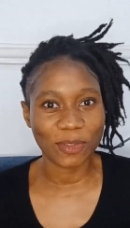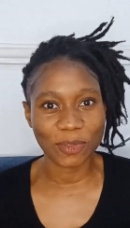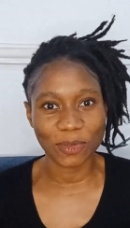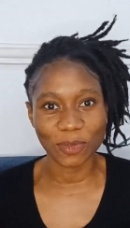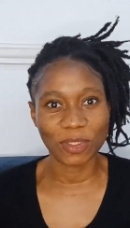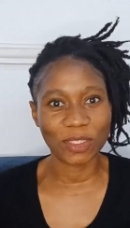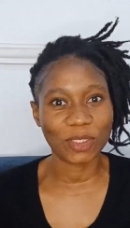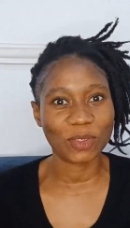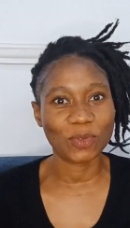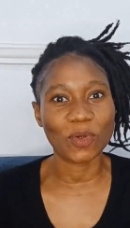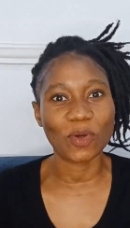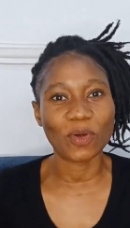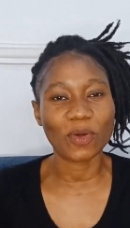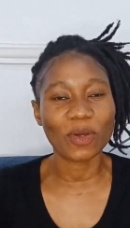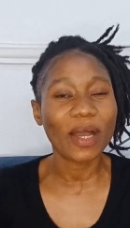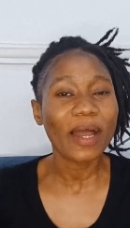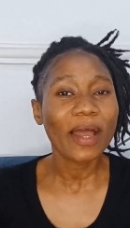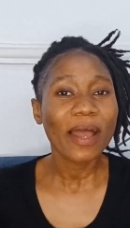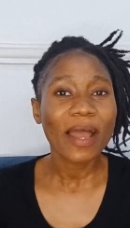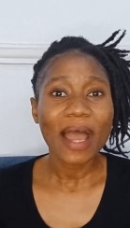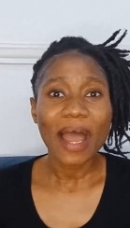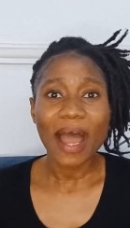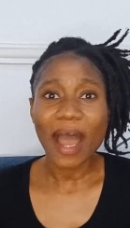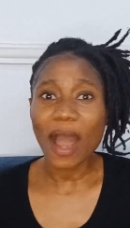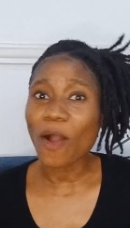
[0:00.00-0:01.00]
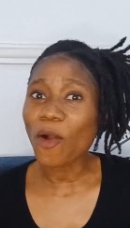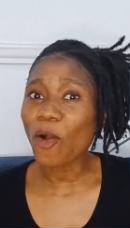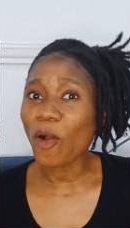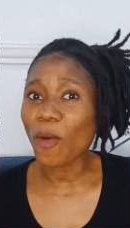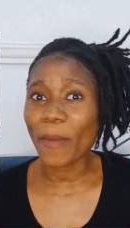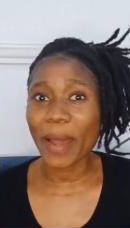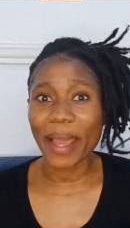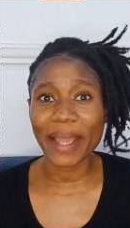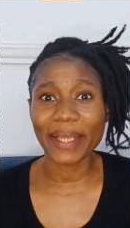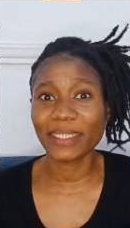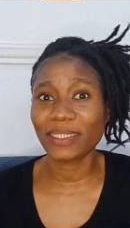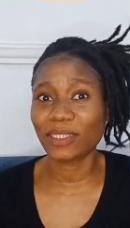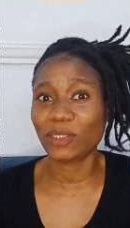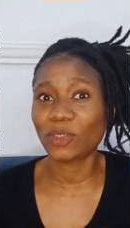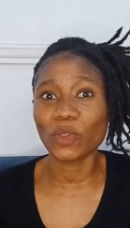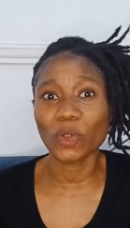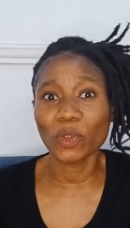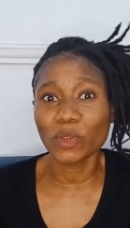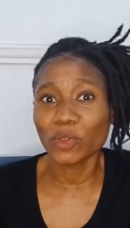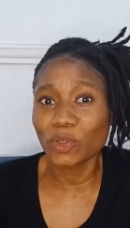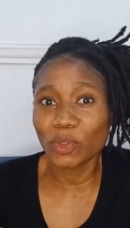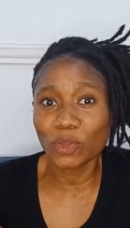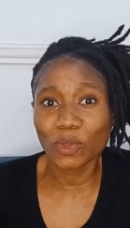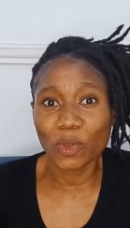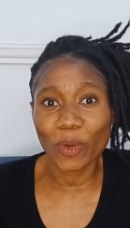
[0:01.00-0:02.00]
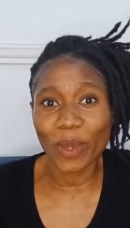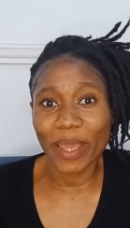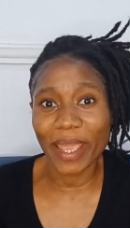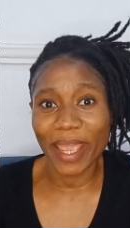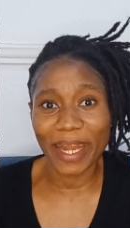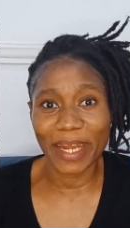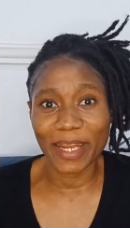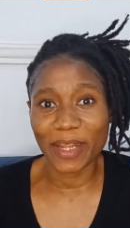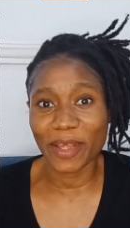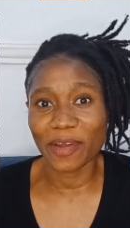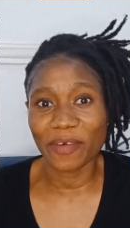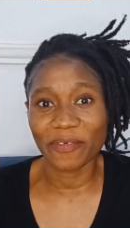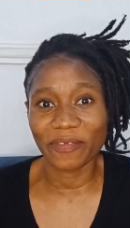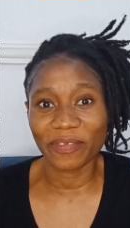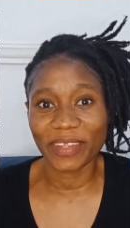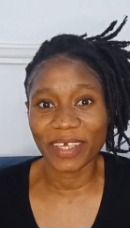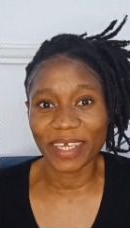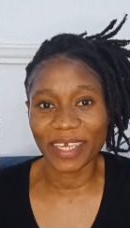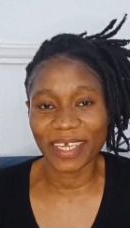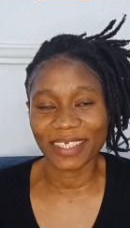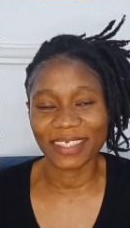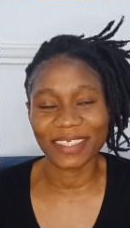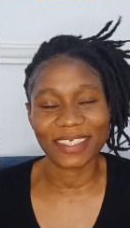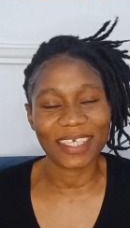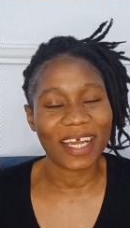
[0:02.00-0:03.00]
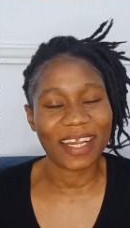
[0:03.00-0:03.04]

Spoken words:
This one, how come I don't know any of this?